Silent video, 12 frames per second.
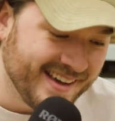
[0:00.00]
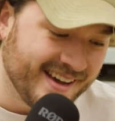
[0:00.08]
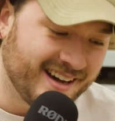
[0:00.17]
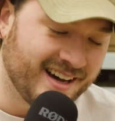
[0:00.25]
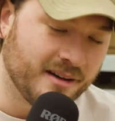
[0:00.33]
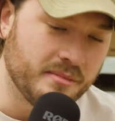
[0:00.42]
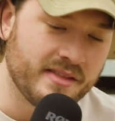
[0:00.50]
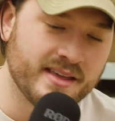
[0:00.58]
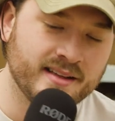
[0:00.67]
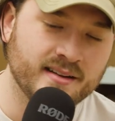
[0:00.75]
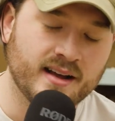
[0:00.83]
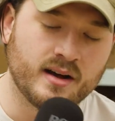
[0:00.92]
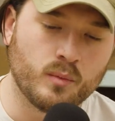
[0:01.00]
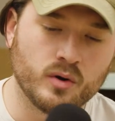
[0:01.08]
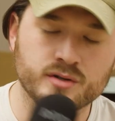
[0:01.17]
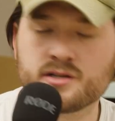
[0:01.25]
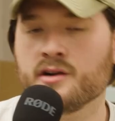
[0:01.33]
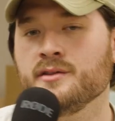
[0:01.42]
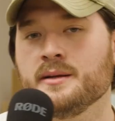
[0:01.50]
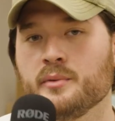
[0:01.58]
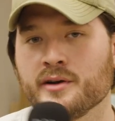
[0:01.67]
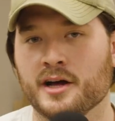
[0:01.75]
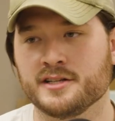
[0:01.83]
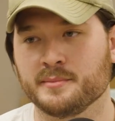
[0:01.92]
And then we'll certainly
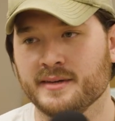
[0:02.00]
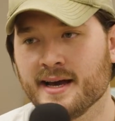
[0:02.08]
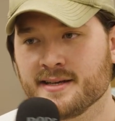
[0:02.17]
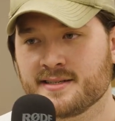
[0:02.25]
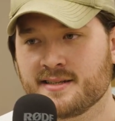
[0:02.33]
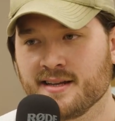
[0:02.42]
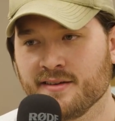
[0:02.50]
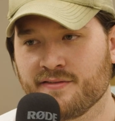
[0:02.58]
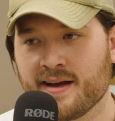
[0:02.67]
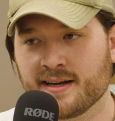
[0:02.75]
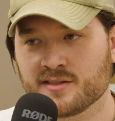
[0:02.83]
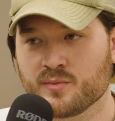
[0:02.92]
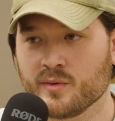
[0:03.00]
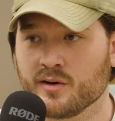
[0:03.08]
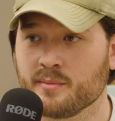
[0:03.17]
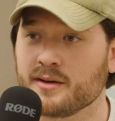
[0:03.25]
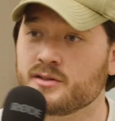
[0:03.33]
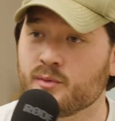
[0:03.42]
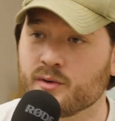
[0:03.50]
bring on some guests. In fact, we're about to